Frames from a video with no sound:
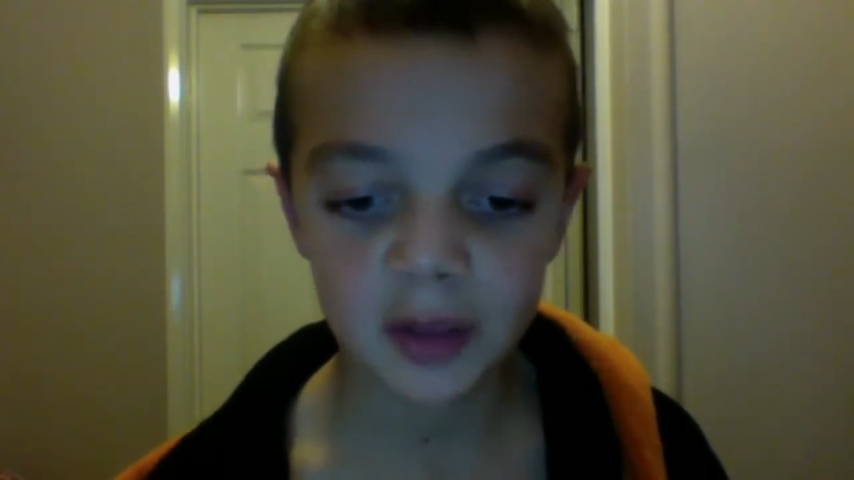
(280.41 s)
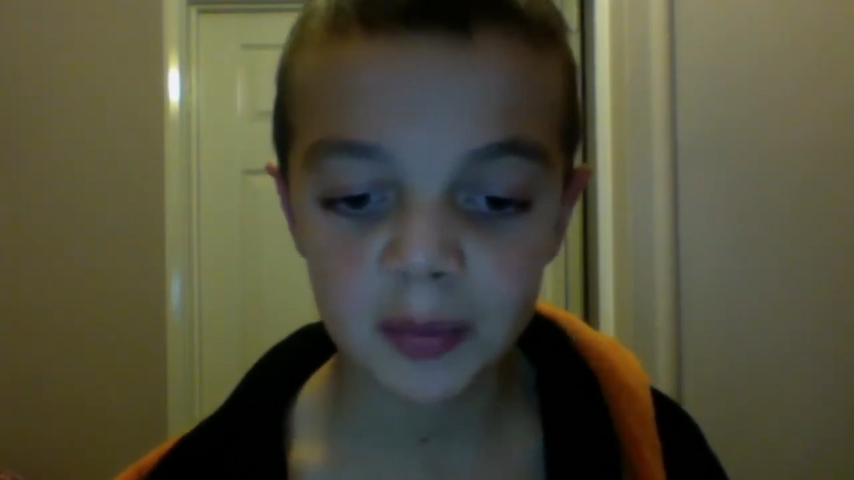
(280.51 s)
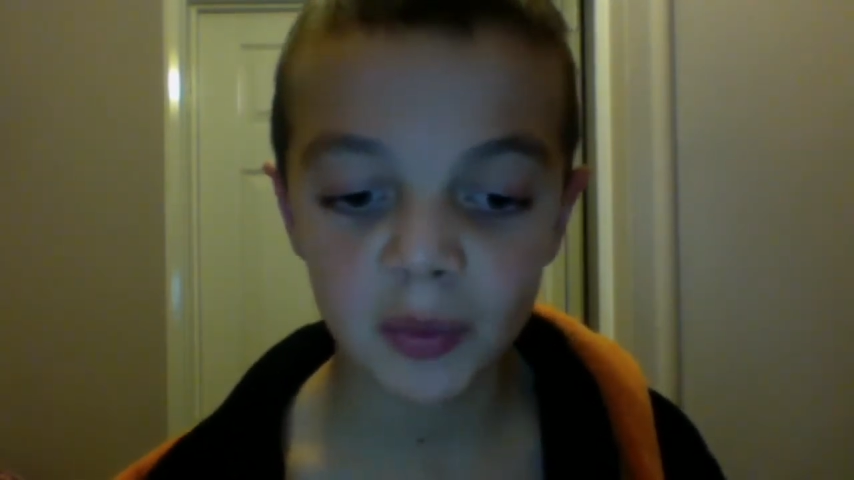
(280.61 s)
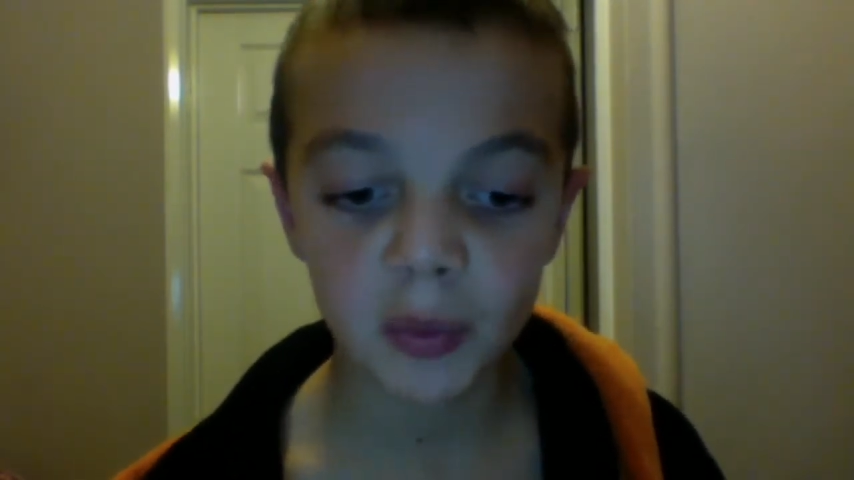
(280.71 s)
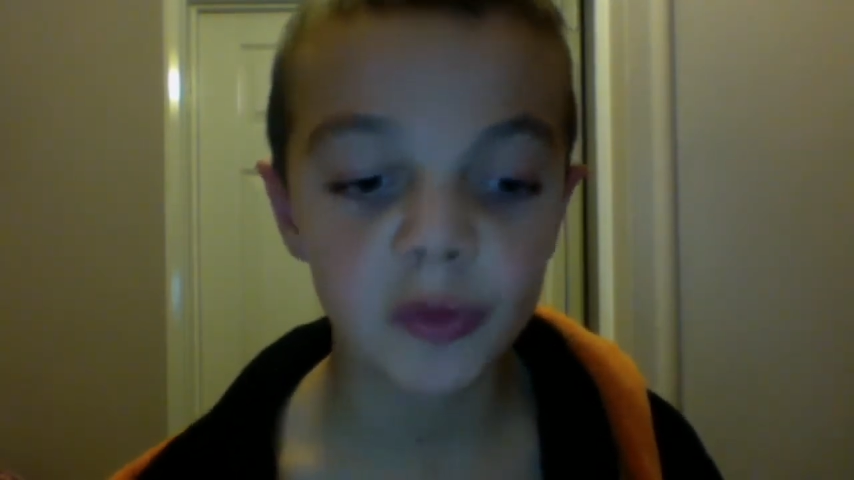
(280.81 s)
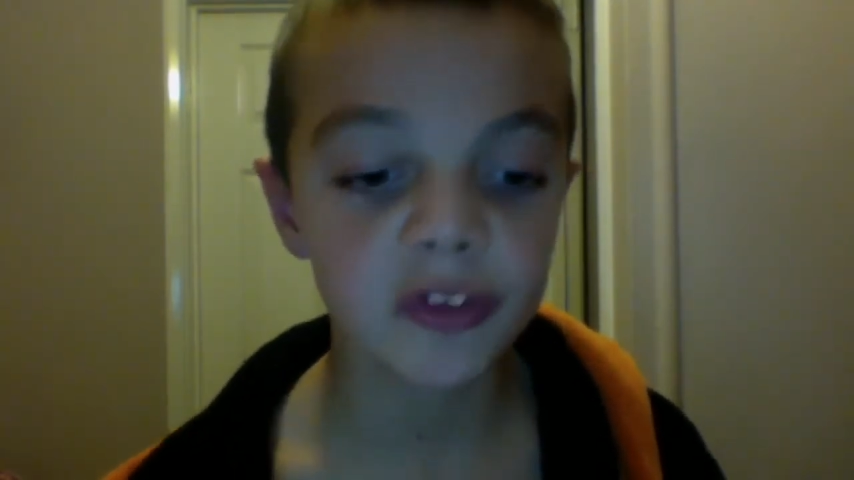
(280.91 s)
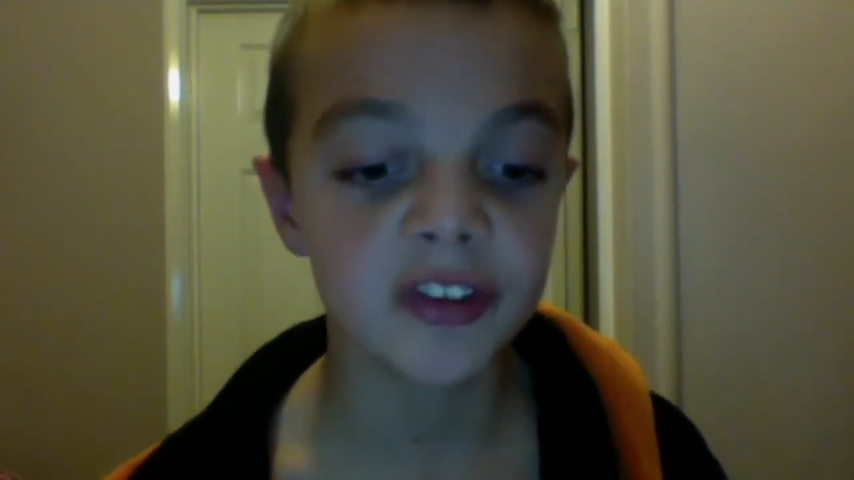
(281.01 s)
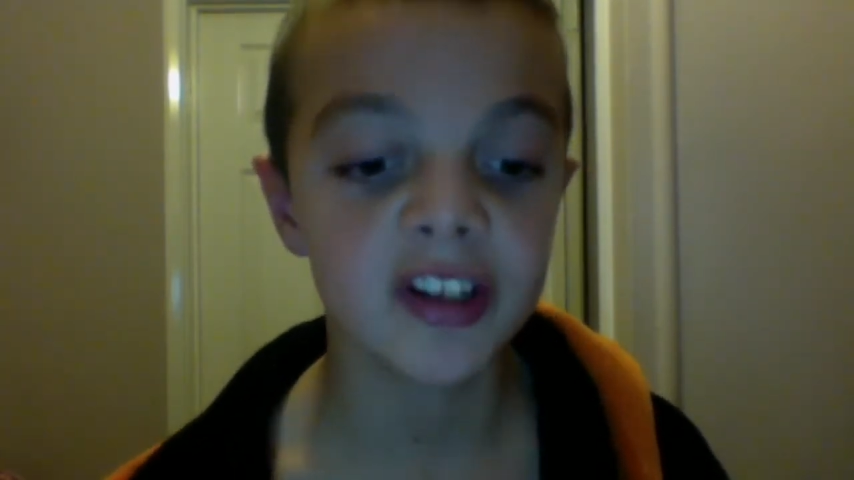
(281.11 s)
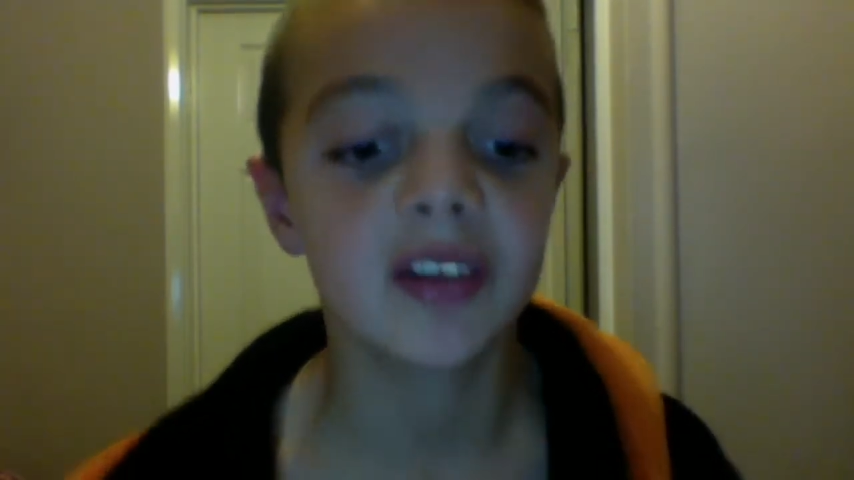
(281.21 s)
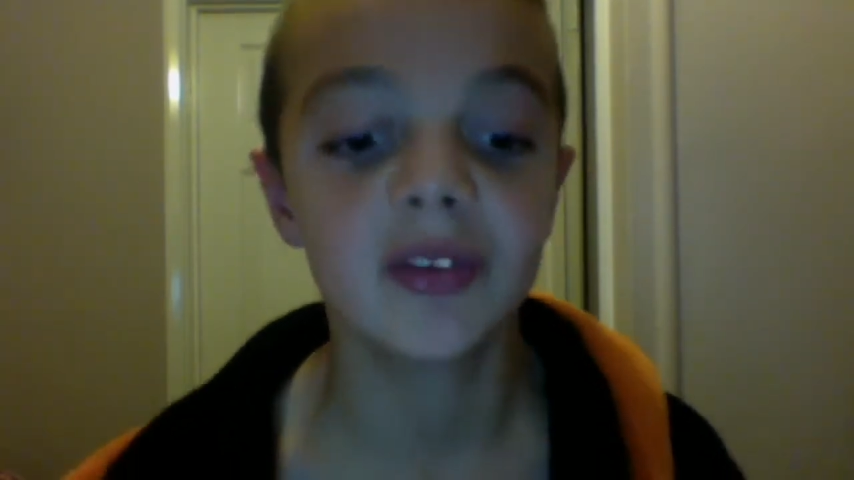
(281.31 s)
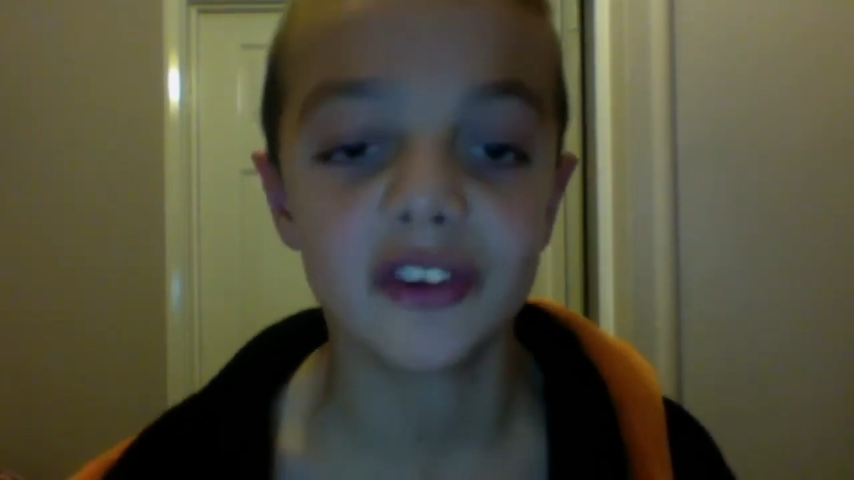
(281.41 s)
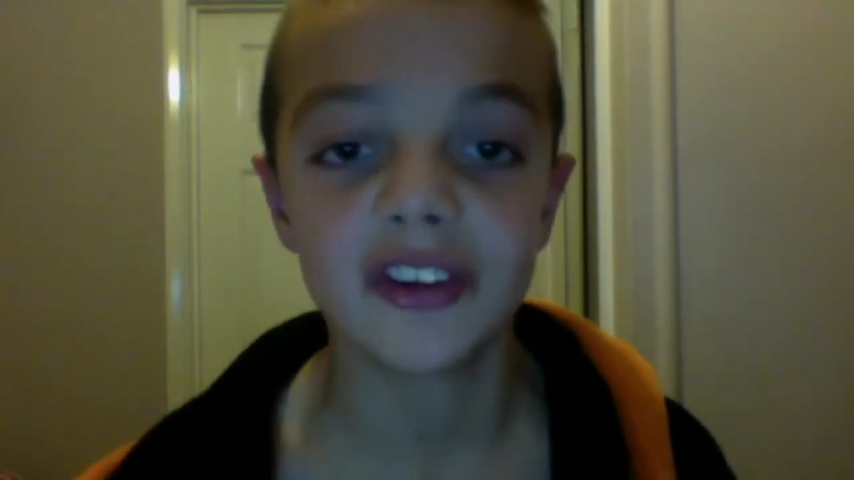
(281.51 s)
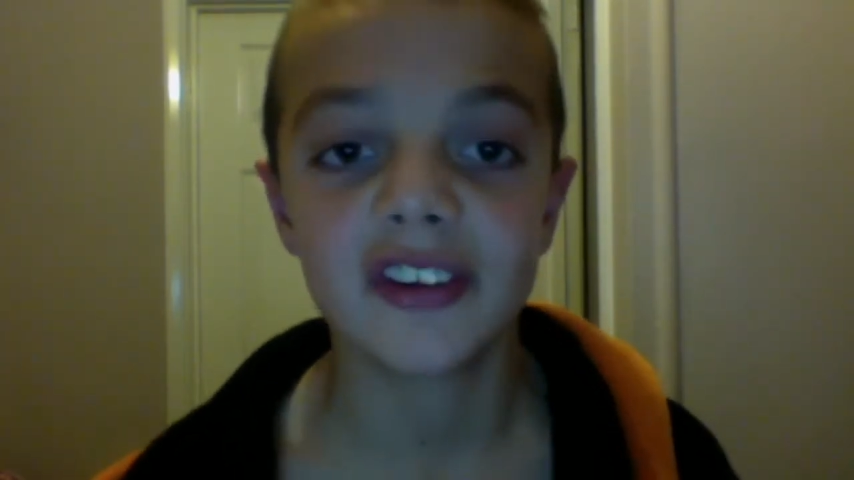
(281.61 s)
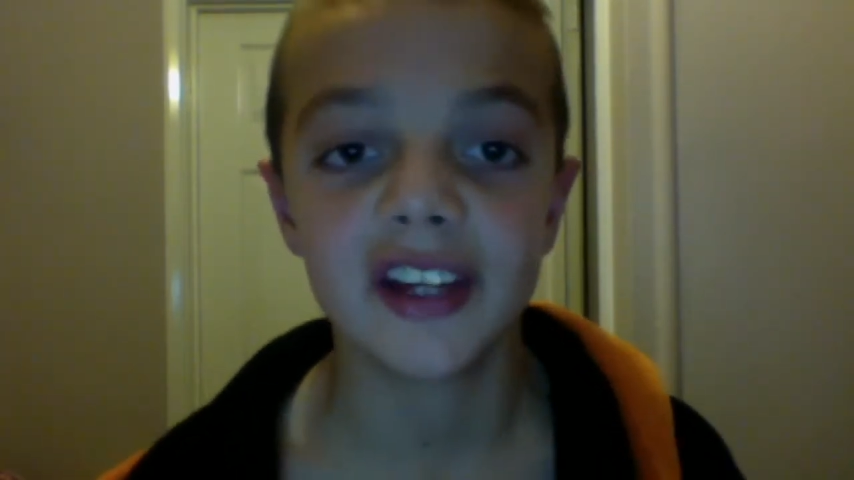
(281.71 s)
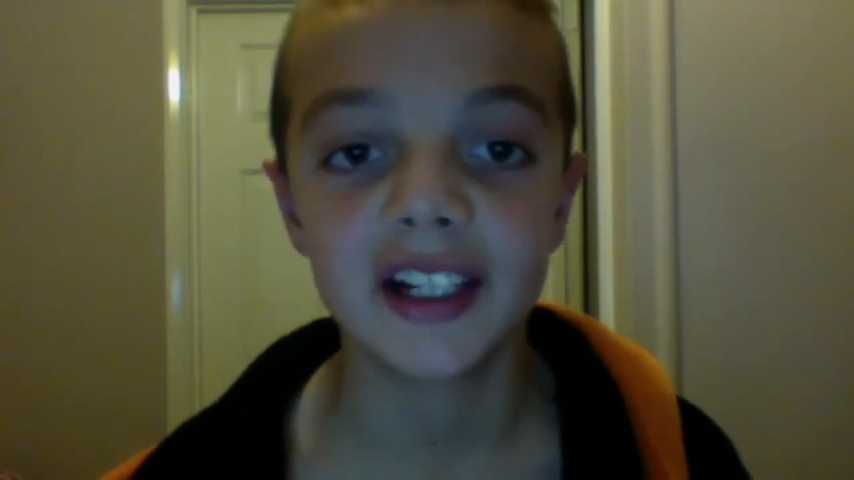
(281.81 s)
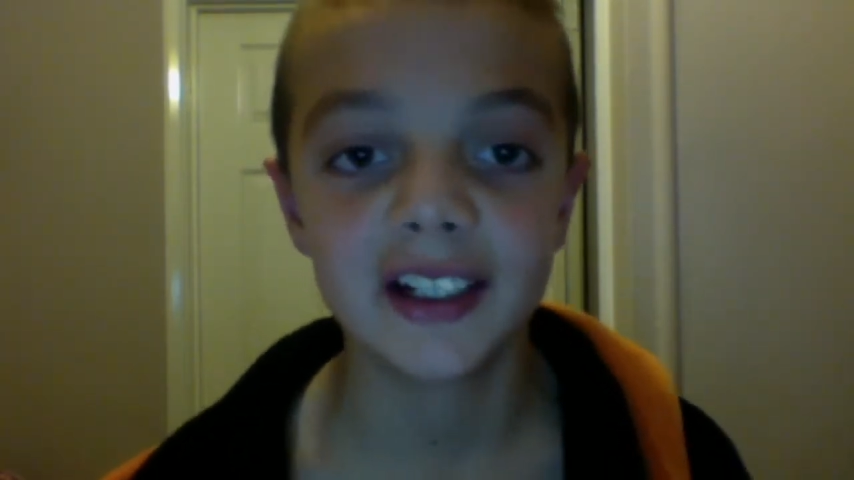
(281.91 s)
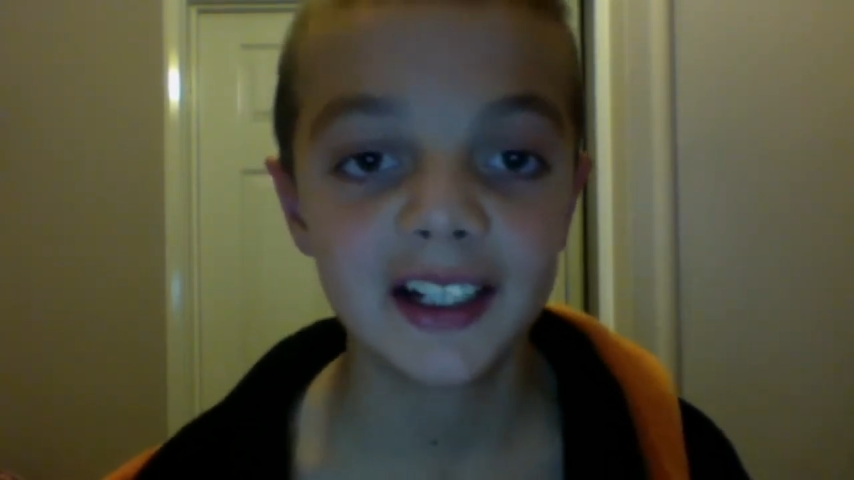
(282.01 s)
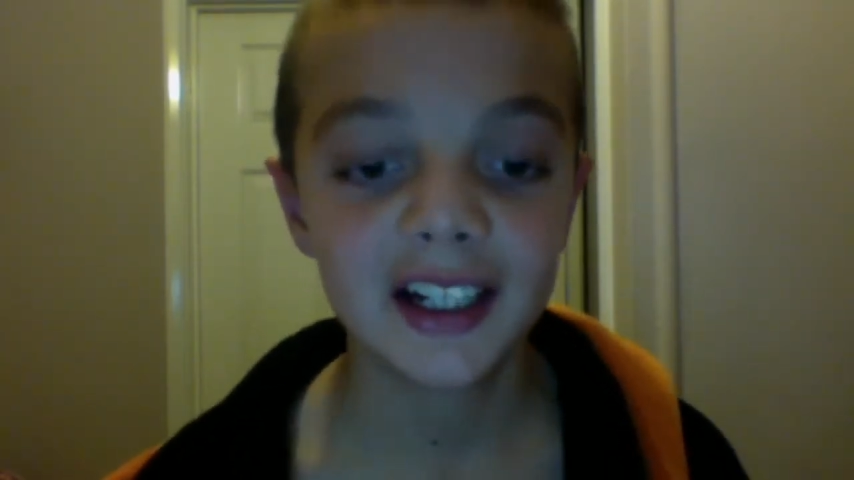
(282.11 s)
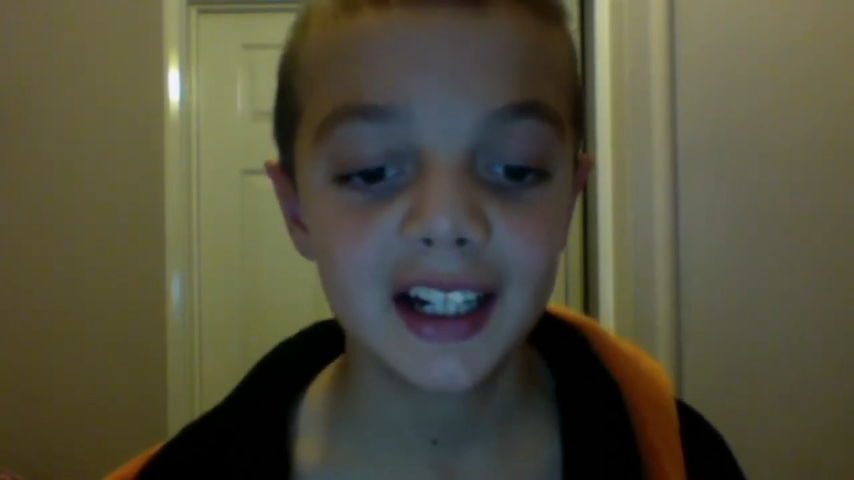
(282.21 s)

more Wolves videos until